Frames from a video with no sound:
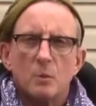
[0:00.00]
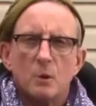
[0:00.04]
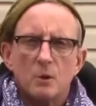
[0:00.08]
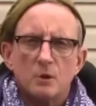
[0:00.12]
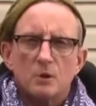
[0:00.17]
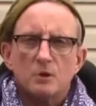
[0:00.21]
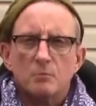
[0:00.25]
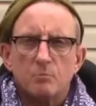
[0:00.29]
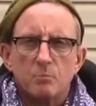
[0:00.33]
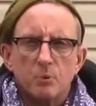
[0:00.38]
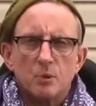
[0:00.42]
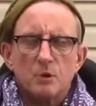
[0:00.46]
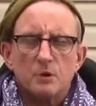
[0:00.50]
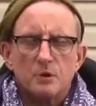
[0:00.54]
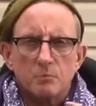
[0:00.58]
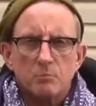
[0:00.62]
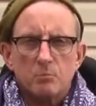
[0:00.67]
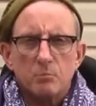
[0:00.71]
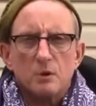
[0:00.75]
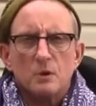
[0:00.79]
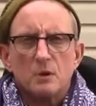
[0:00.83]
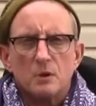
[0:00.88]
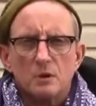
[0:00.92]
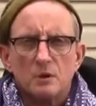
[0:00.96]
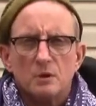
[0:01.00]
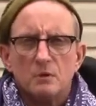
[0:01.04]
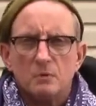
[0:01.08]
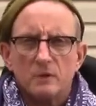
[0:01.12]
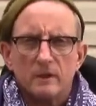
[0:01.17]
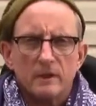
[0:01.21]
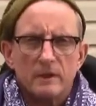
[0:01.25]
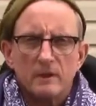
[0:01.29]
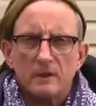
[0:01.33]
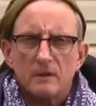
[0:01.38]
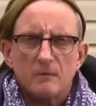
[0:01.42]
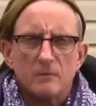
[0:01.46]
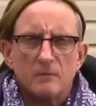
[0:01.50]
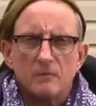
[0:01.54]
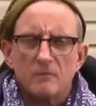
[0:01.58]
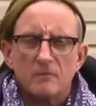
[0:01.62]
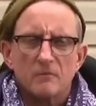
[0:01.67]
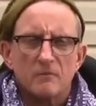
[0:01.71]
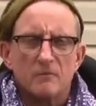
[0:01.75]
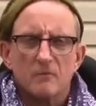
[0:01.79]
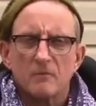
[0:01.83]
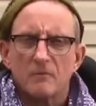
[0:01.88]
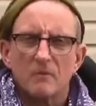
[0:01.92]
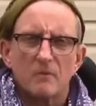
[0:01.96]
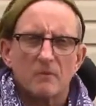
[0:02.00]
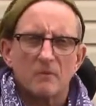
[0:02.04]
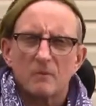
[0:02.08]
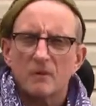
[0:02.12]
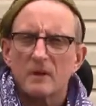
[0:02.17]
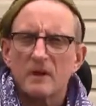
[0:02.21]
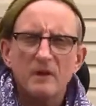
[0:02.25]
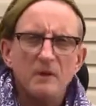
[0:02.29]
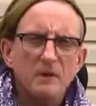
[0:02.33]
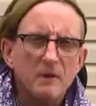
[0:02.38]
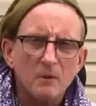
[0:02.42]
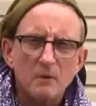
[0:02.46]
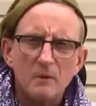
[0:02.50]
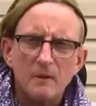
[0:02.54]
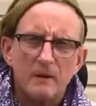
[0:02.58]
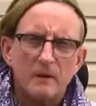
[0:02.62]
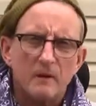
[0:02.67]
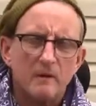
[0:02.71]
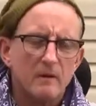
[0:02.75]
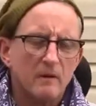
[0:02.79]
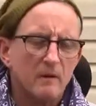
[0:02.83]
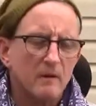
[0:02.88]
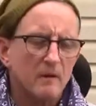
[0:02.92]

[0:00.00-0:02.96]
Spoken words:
Push, push, push. What are you doing?